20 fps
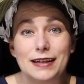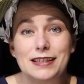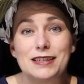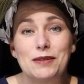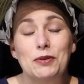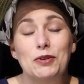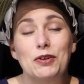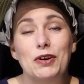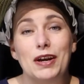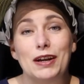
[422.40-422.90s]

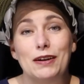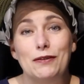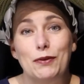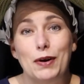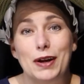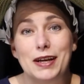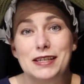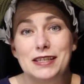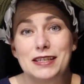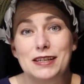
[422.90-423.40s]
some creative
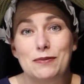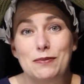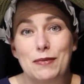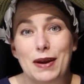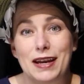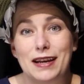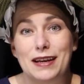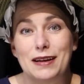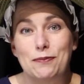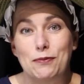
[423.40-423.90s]
ways to
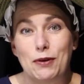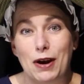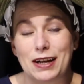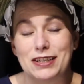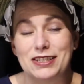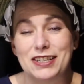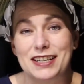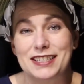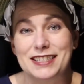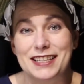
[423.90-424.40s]
make
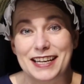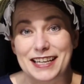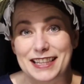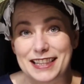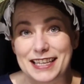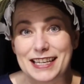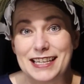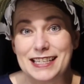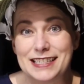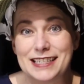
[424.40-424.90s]
projects like
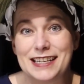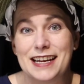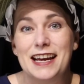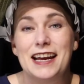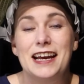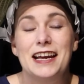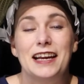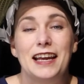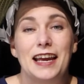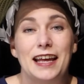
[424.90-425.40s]
this
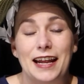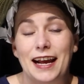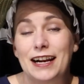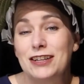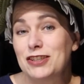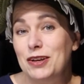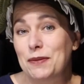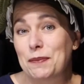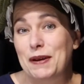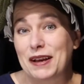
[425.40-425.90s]
can
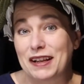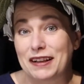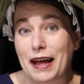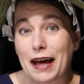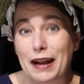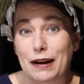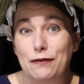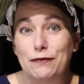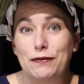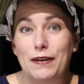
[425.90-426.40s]
actually be a
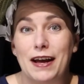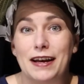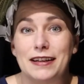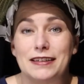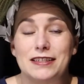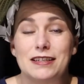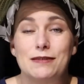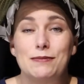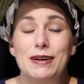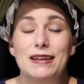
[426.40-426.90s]
lot of
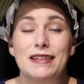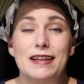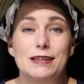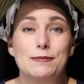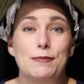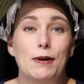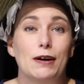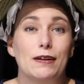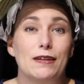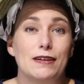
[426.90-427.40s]
fun. To me,
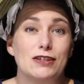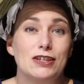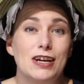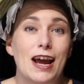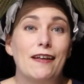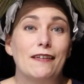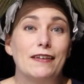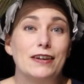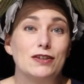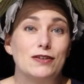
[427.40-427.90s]
that's part of the
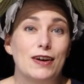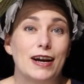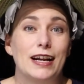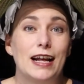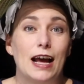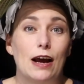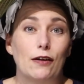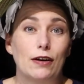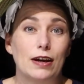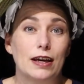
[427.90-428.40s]
challenge, right?
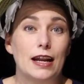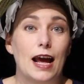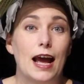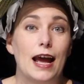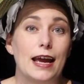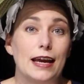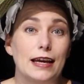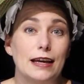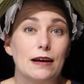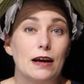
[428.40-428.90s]
How can
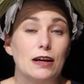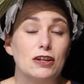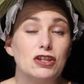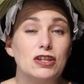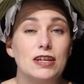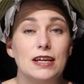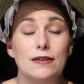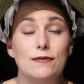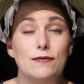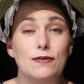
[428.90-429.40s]
I
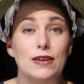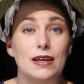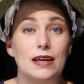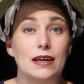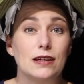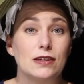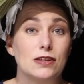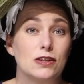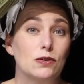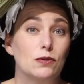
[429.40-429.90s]
achieve
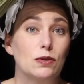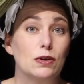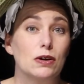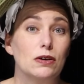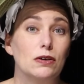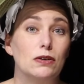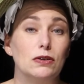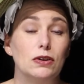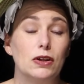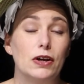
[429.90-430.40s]
the
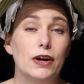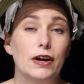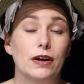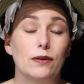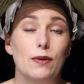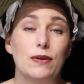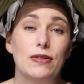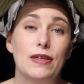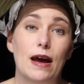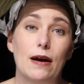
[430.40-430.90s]
historical
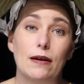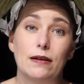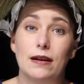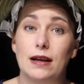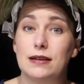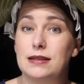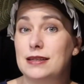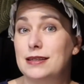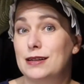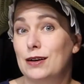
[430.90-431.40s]
look without
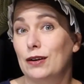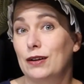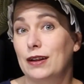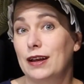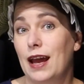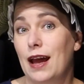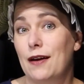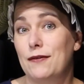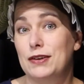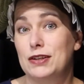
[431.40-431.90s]

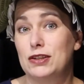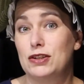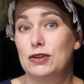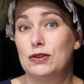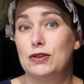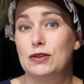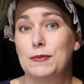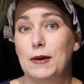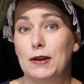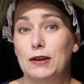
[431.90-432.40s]
necessarily having
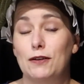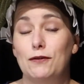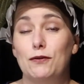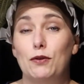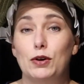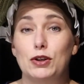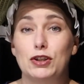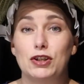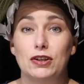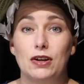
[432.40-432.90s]
to spend a
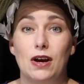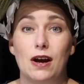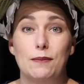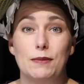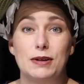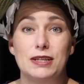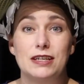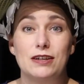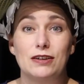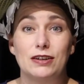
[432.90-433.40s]
fortune
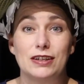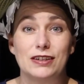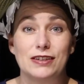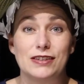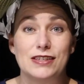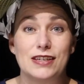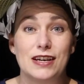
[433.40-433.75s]
on materials?